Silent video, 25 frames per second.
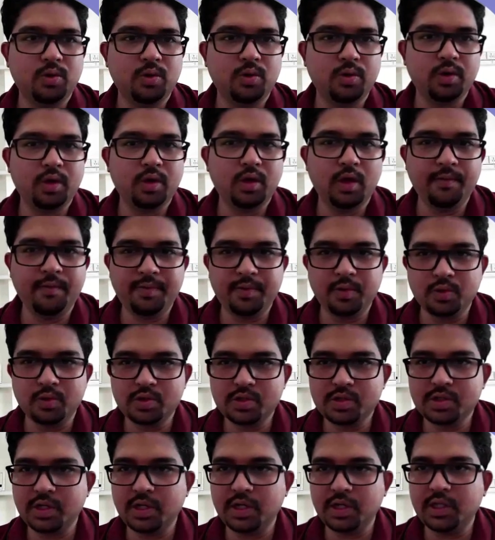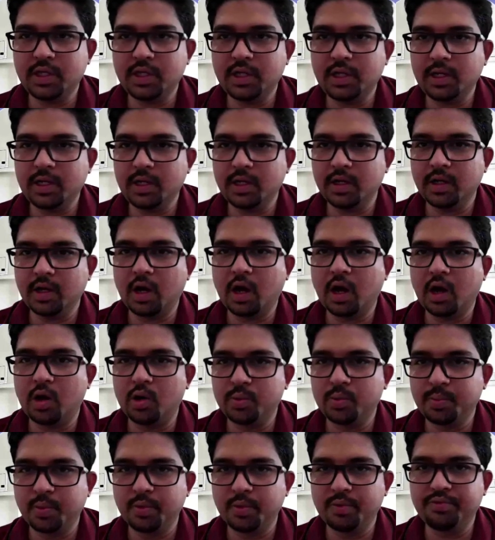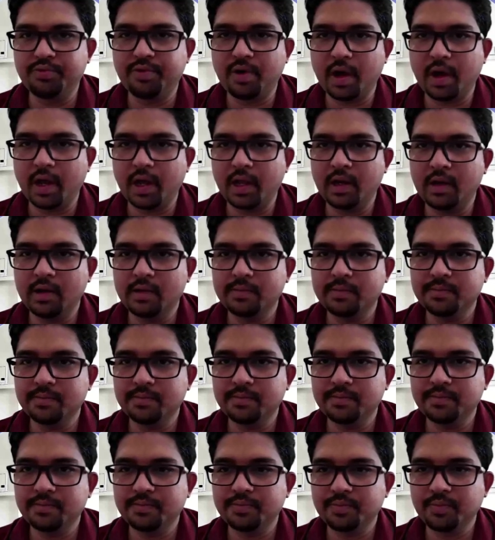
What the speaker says: So if you see the output file